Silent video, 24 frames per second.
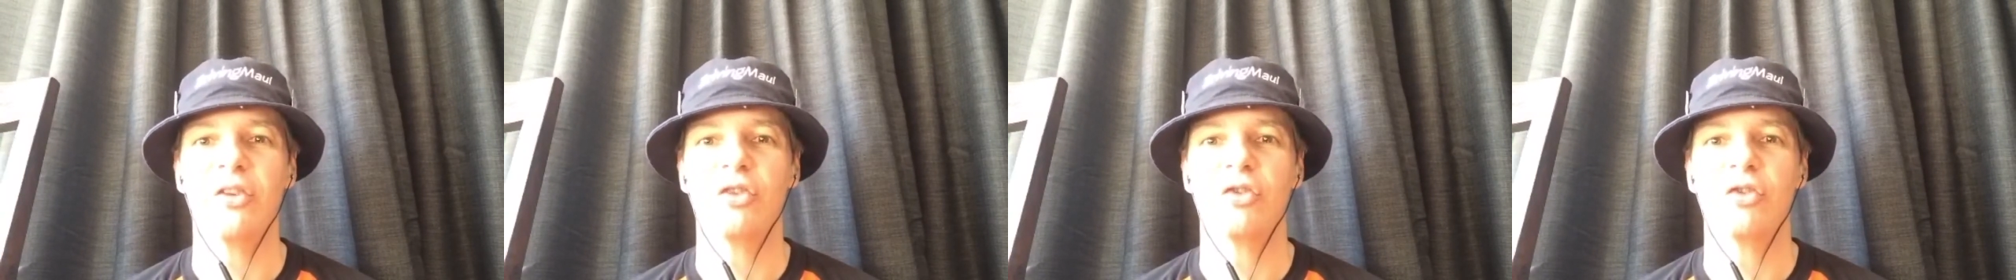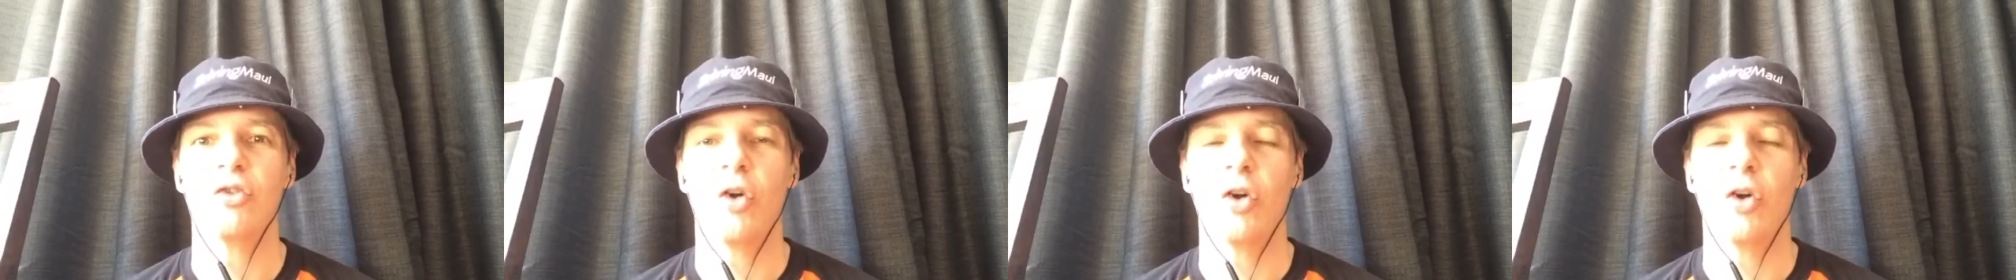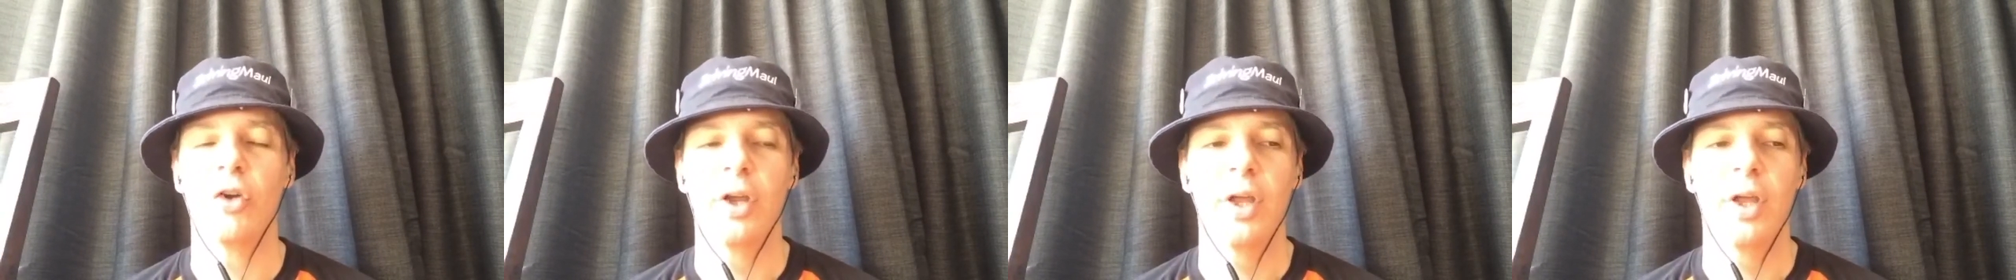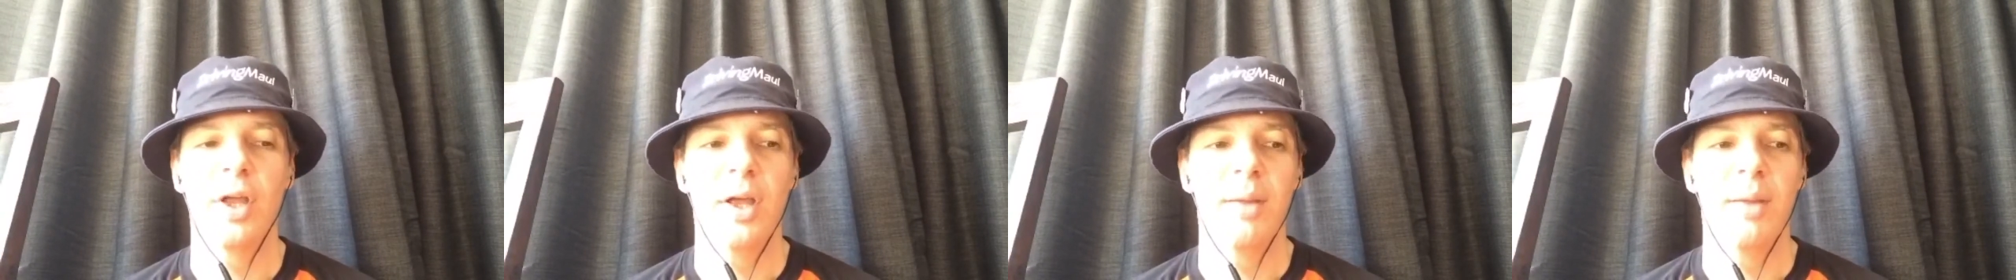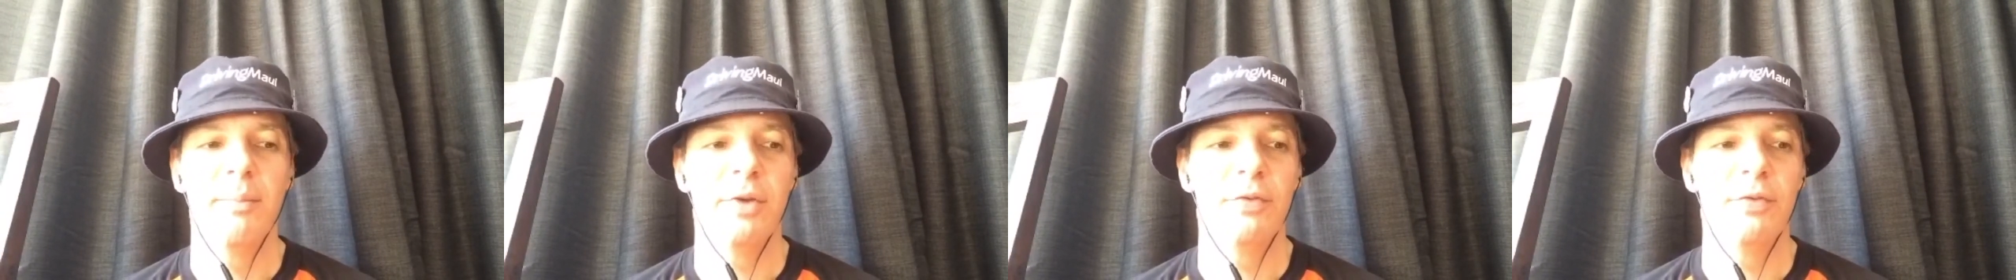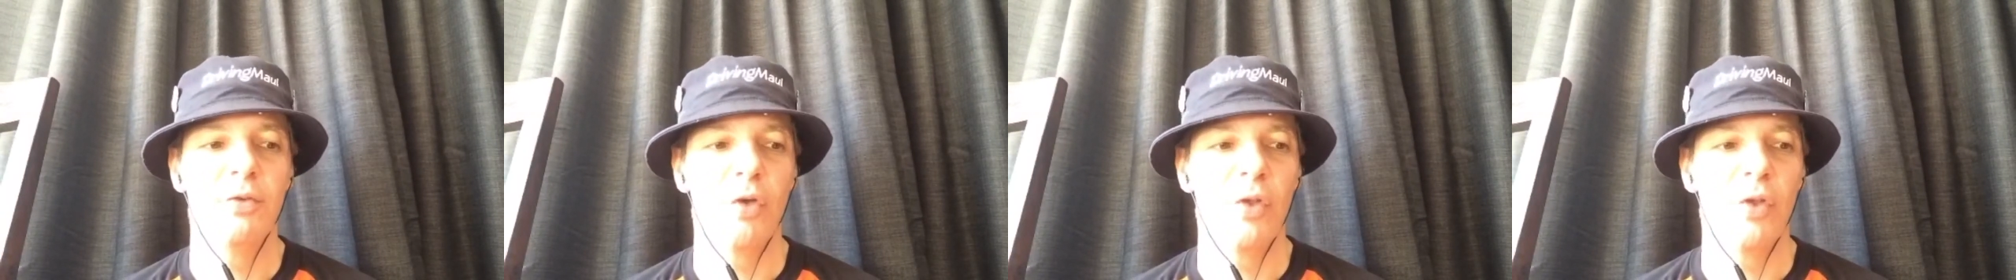strong
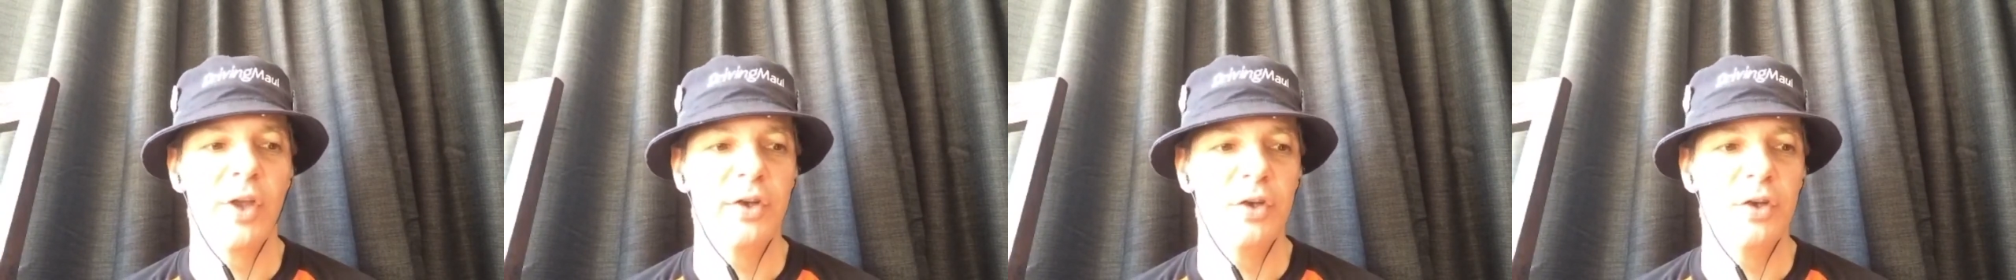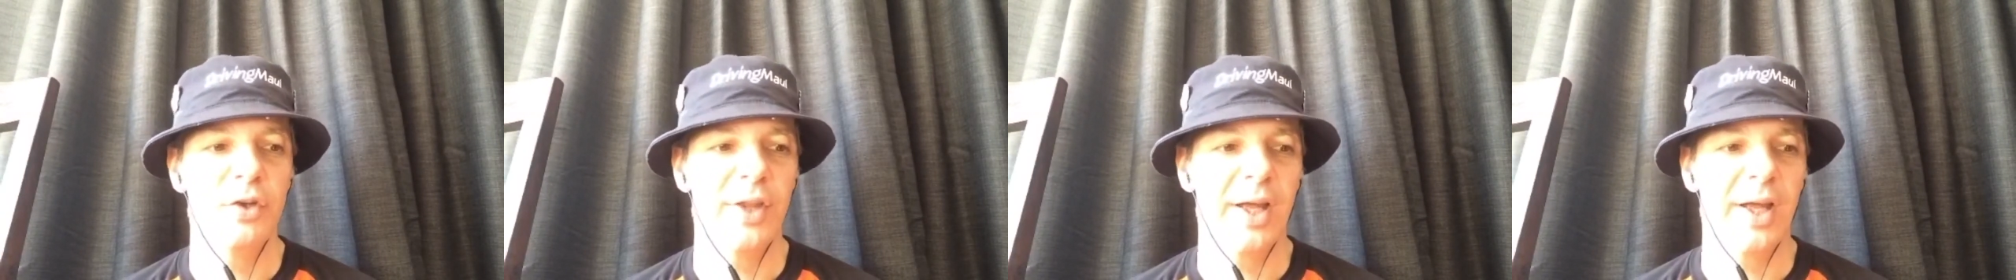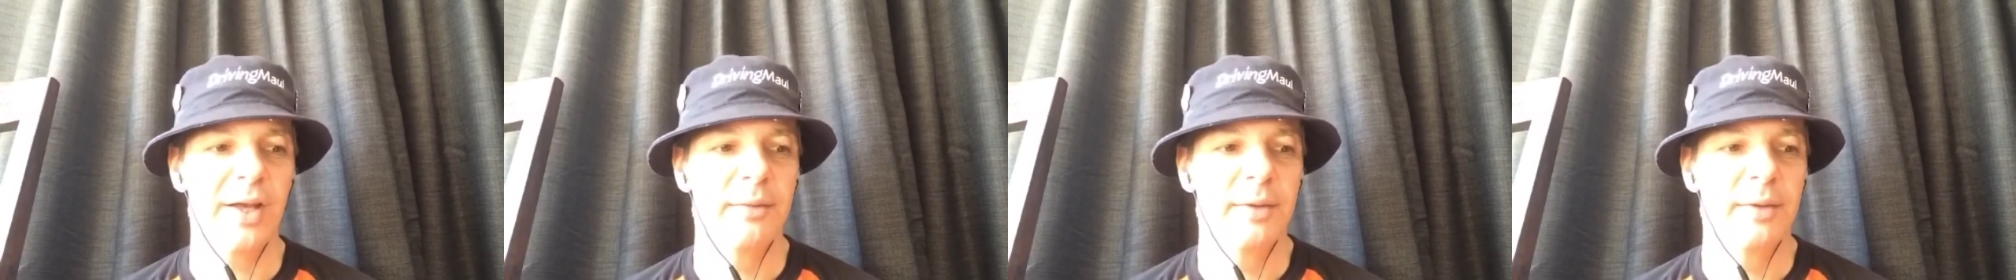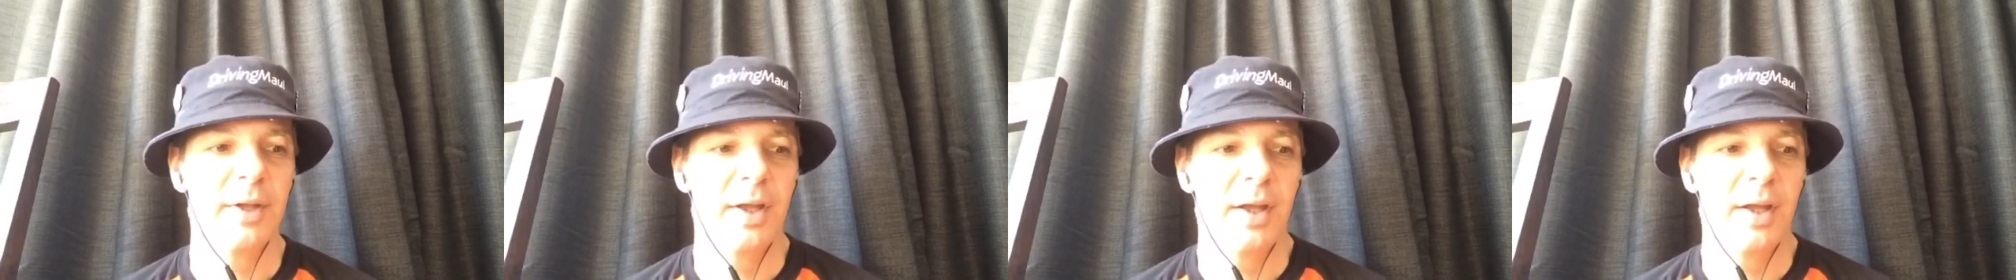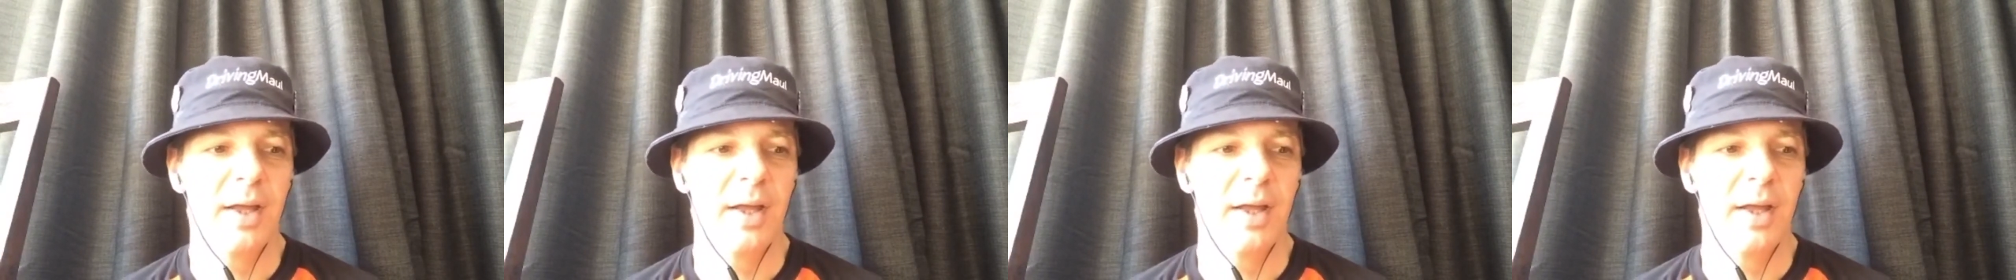before they do that.